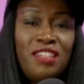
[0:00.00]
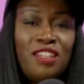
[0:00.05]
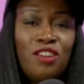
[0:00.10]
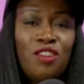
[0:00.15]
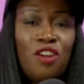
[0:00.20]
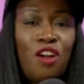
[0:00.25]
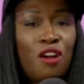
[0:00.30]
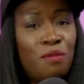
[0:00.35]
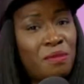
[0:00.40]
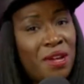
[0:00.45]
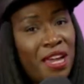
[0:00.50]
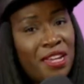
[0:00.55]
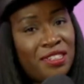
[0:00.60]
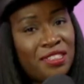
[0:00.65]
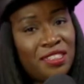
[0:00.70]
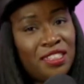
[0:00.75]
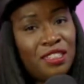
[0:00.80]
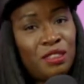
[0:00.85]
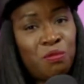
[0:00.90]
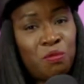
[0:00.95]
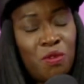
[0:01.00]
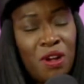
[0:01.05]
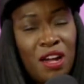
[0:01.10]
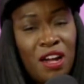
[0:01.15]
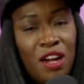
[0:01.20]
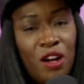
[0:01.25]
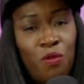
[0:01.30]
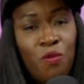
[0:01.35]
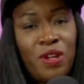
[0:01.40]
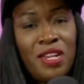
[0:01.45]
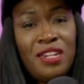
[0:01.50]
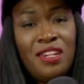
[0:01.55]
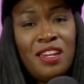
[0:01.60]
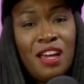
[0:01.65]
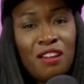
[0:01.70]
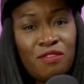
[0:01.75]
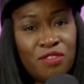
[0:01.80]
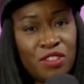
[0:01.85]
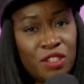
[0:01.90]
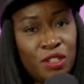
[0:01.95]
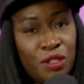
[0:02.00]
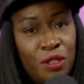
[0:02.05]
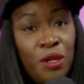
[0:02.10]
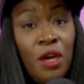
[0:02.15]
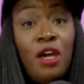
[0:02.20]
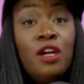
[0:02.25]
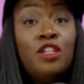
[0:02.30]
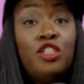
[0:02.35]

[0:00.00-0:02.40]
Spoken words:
the comments as well. We love you.